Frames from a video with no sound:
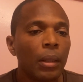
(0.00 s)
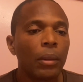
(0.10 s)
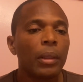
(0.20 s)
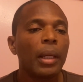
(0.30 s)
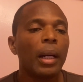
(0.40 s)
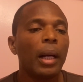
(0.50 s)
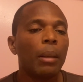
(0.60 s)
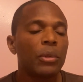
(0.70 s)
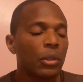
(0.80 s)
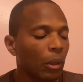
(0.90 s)
Okay,
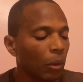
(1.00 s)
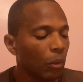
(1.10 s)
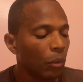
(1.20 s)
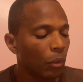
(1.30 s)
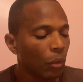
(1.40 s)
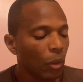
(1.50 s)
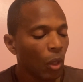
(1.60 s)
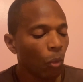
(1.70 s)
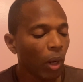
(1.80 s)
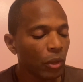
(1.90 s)
um so
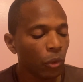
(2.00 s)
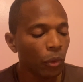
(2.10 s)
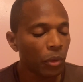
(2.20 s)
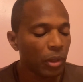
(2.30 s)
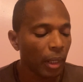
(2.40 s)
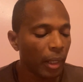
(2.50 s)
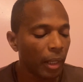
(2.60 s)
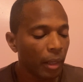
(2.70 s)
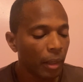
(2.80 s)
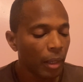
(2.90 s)
what would you
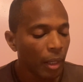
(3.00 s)
say